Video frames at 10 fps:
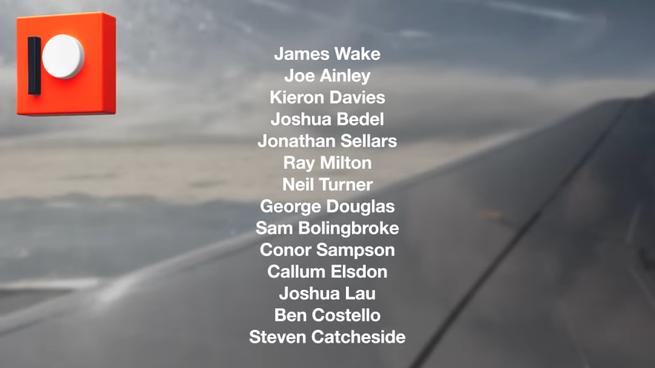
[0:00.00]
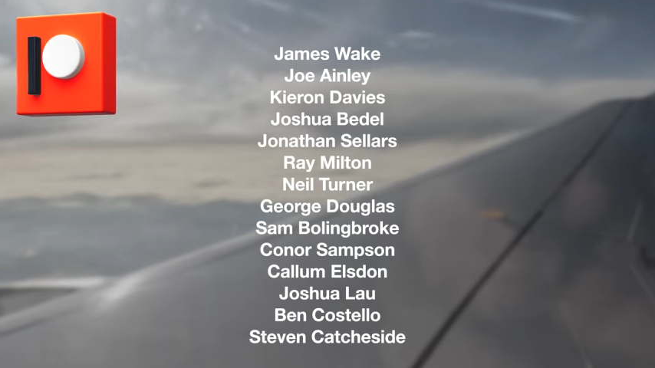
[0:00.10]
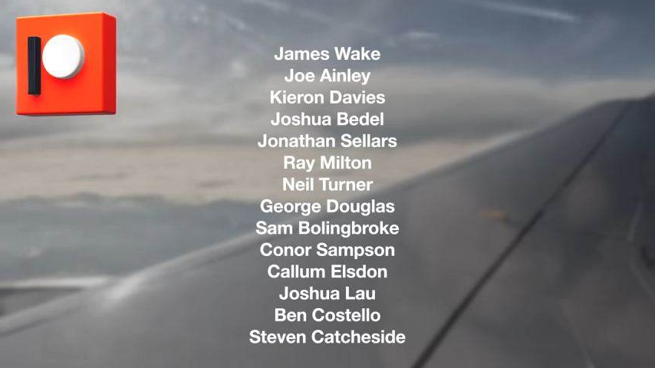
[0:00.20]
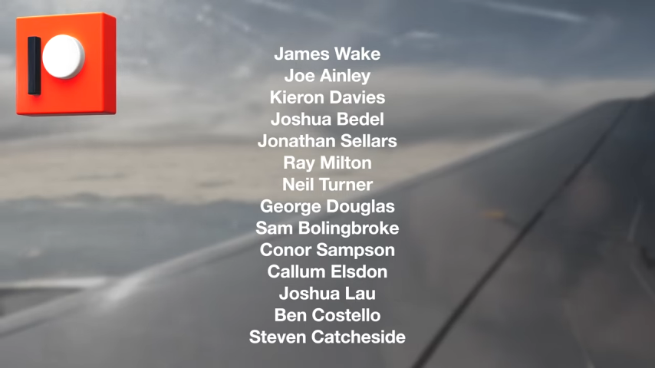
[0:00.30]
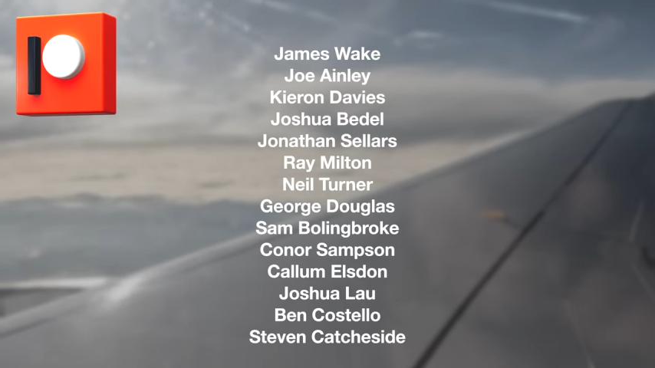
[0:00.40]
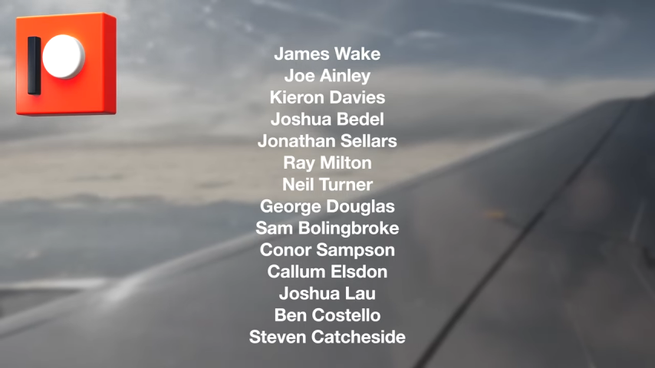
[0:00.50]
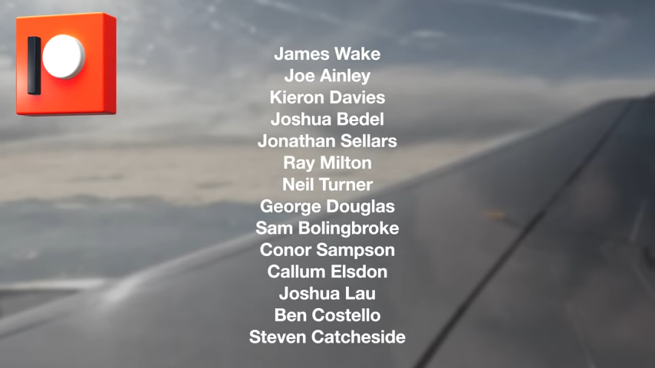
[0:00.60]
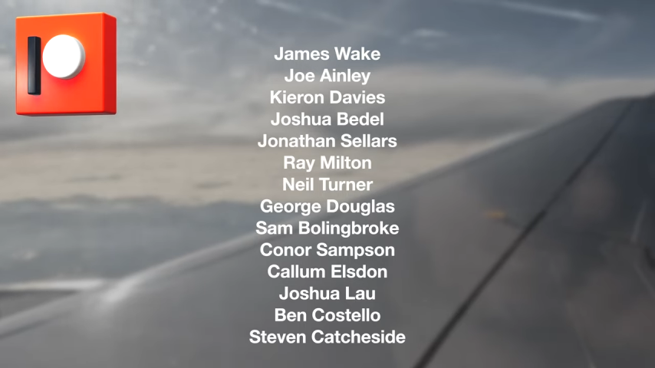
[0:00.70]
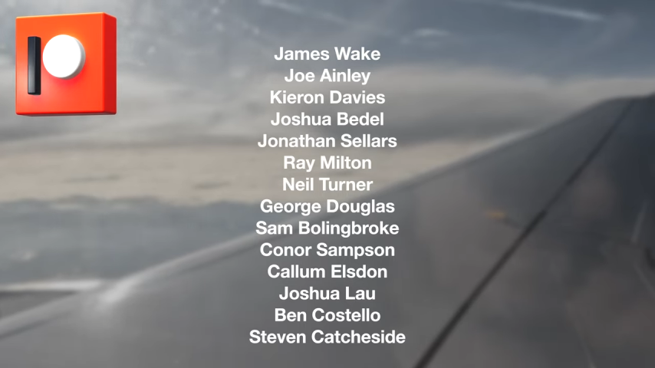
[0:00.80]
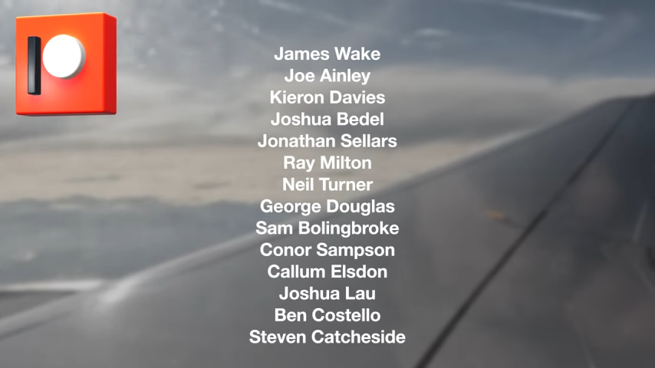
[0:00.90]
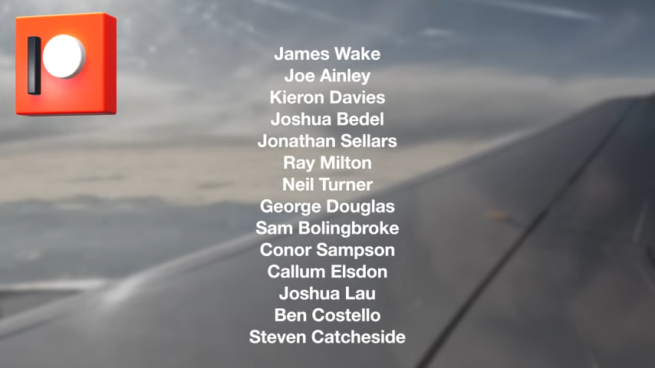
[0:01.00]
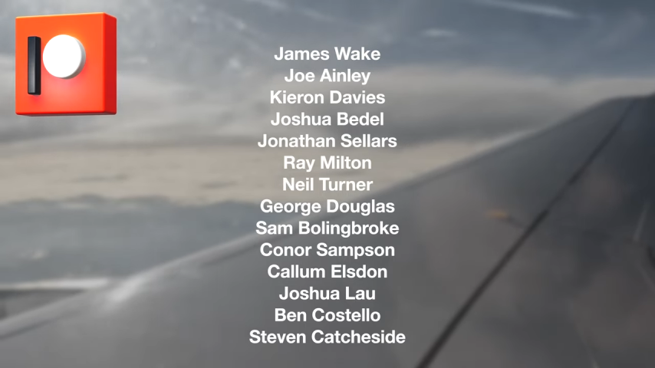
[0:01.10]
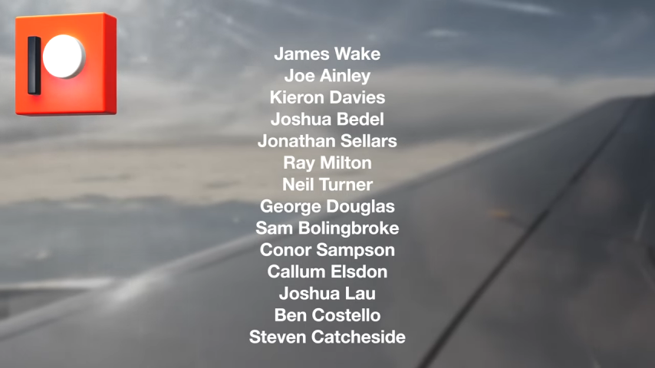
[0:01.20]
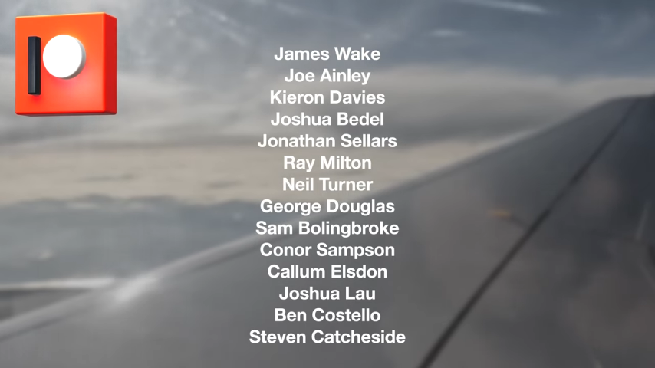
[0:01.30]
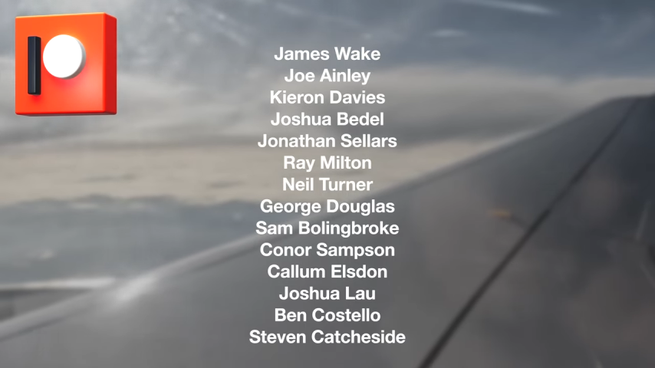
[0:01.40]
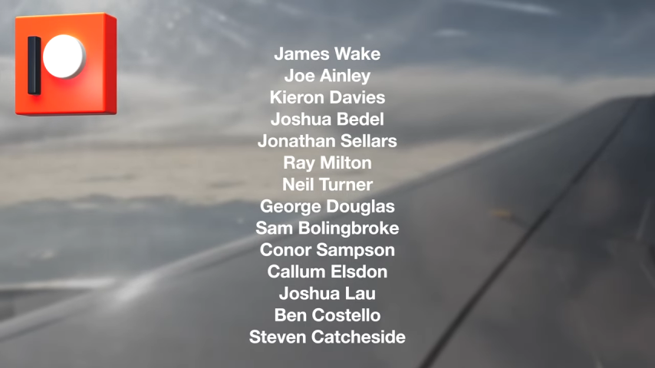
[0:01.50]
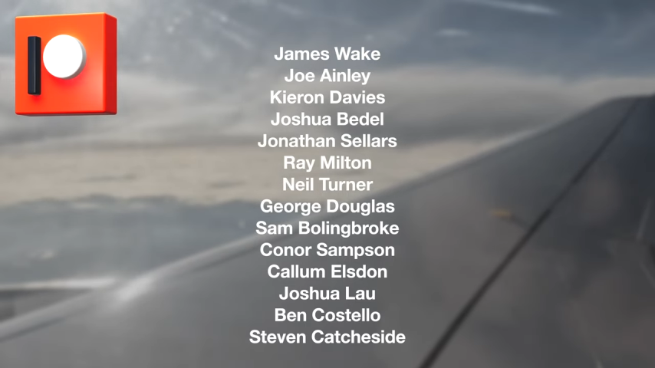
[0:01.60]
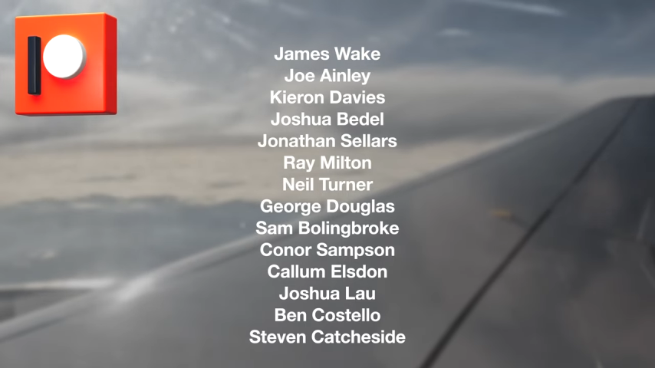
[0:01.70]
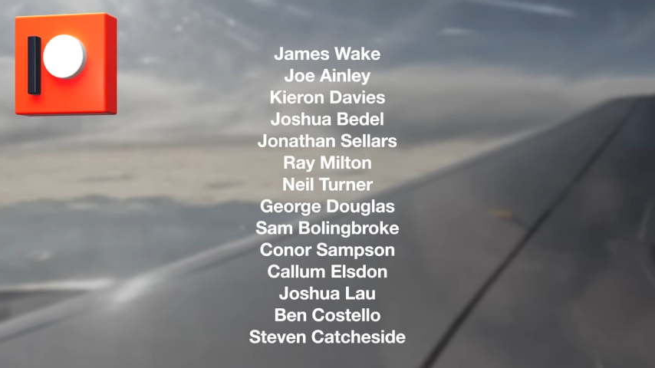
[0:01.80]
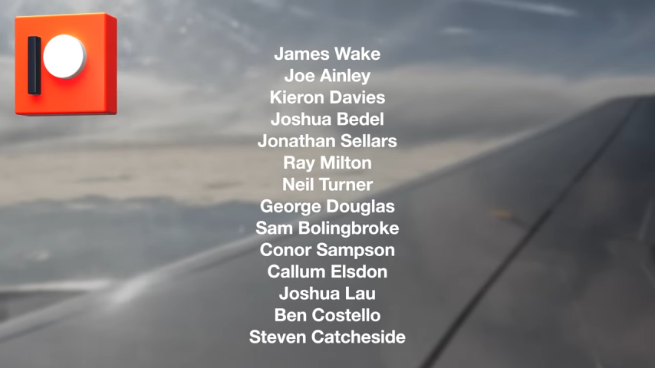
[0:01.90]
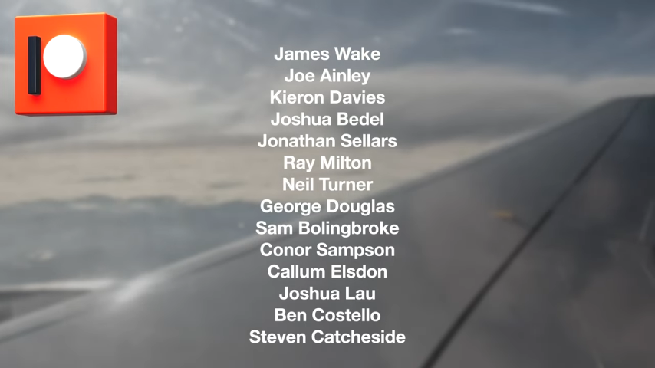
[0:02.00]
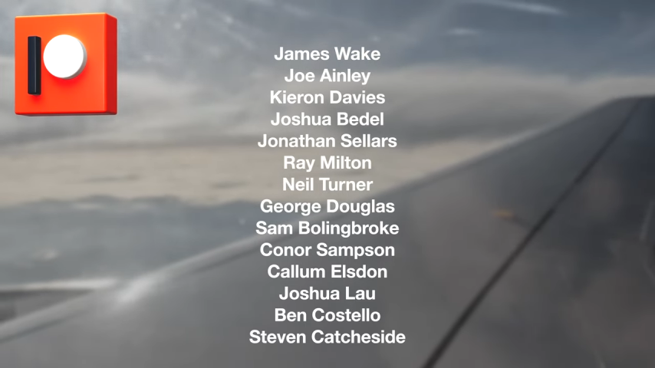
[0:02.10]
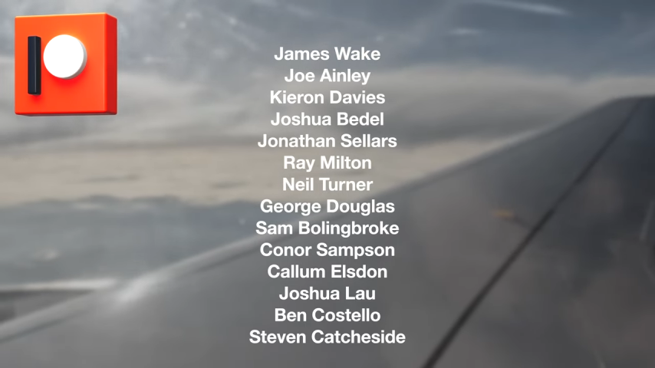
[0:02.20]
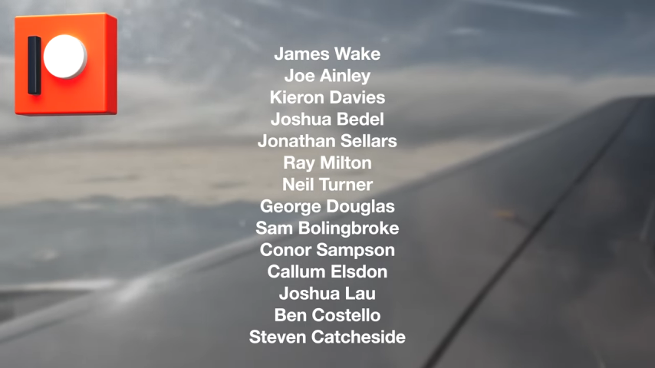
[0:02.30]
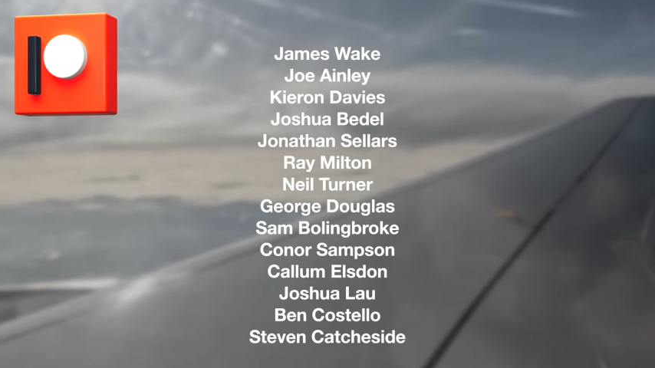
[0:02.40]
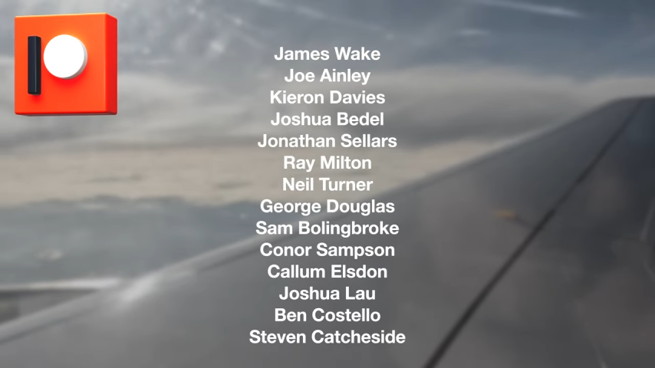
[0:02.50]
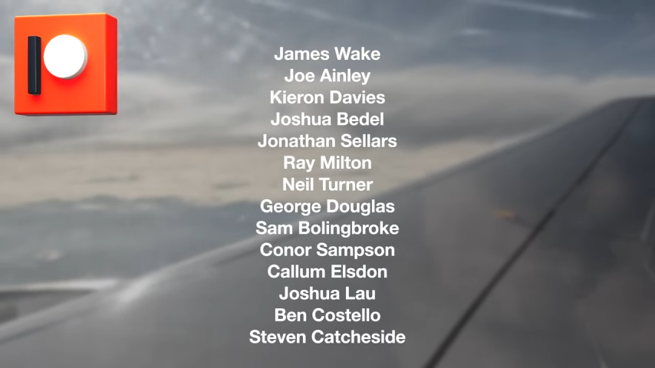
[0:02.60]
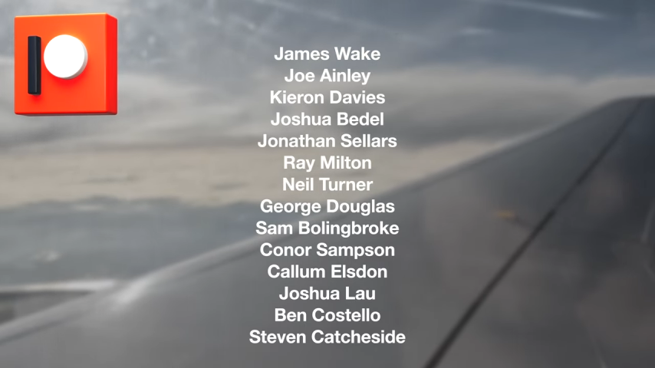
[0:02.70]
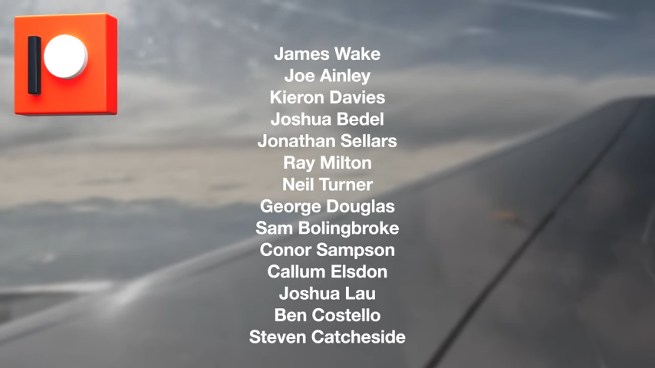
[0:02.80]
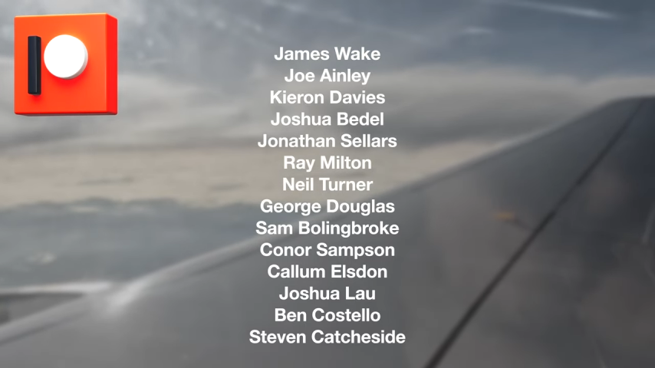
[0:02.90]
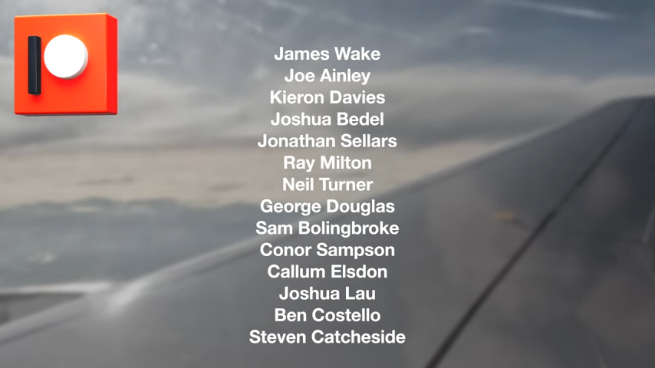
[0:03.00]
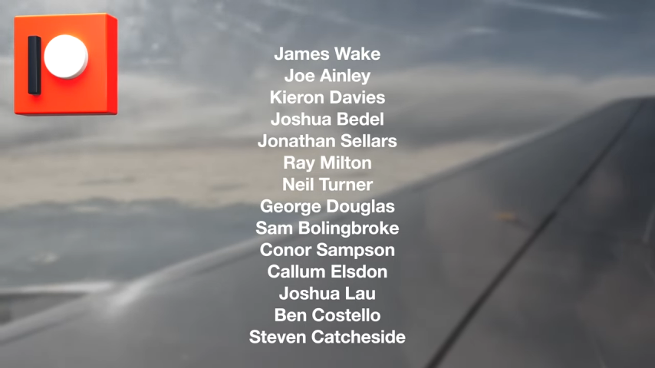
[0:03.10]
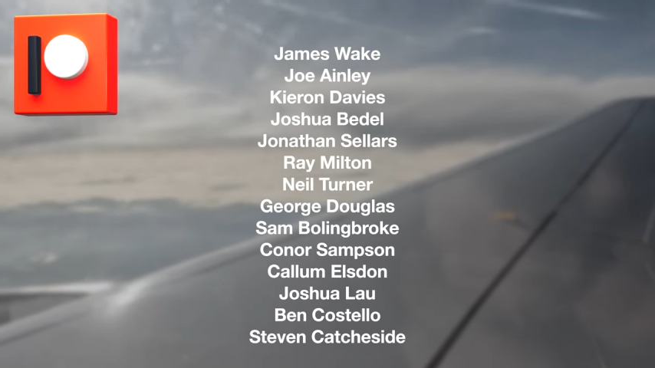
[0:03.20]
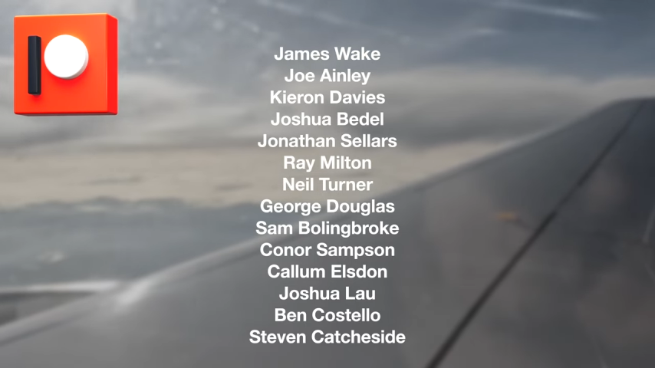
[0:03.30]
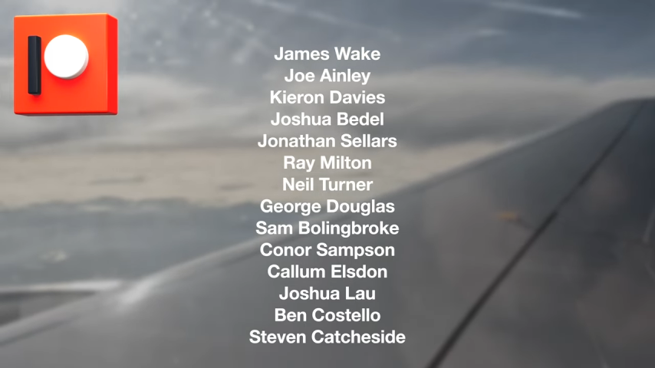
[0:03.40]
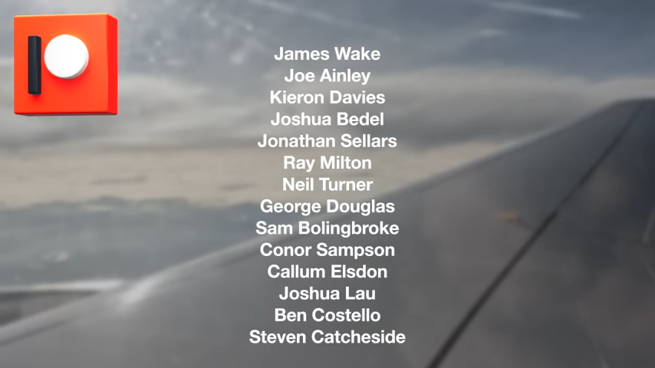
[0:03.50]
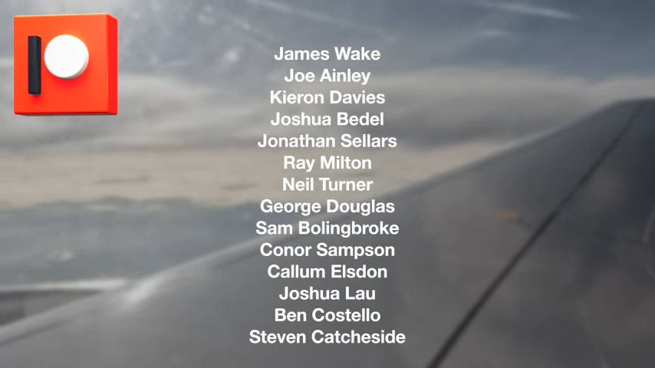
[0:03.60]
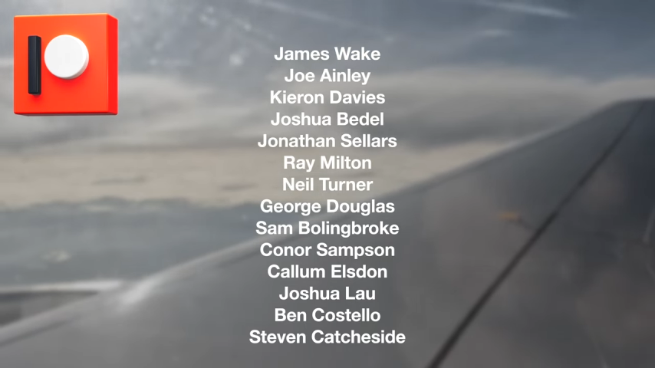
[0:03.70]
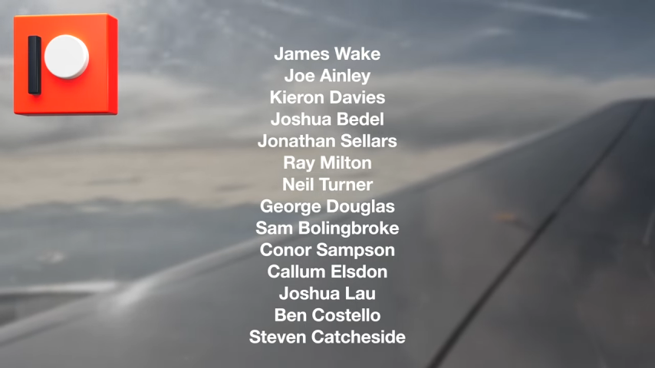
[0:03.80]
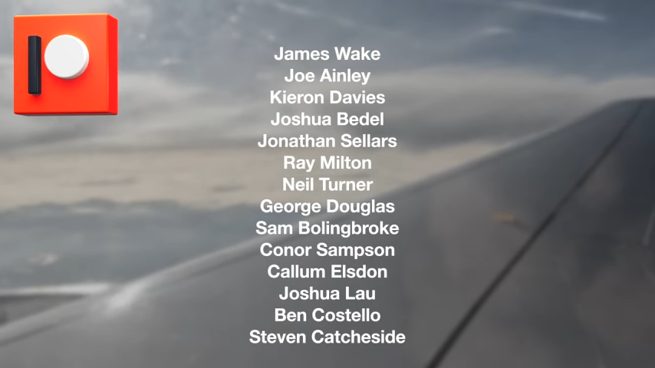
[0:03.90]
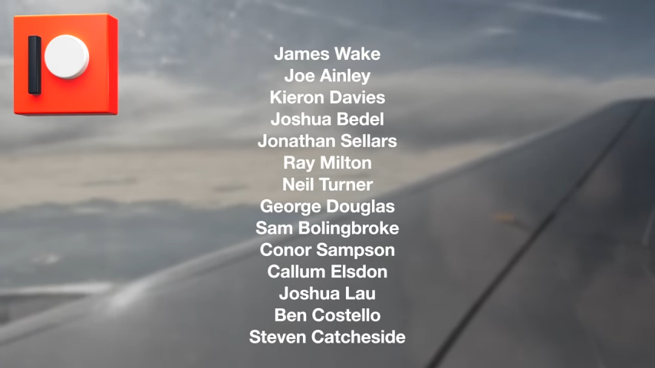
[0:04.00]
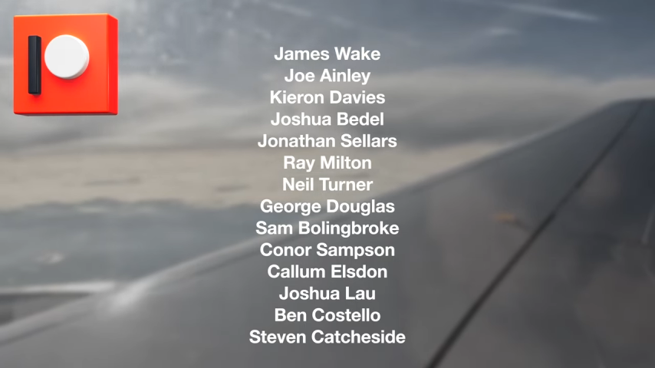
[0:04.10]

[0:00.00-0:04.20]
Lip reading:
(no speaker visible)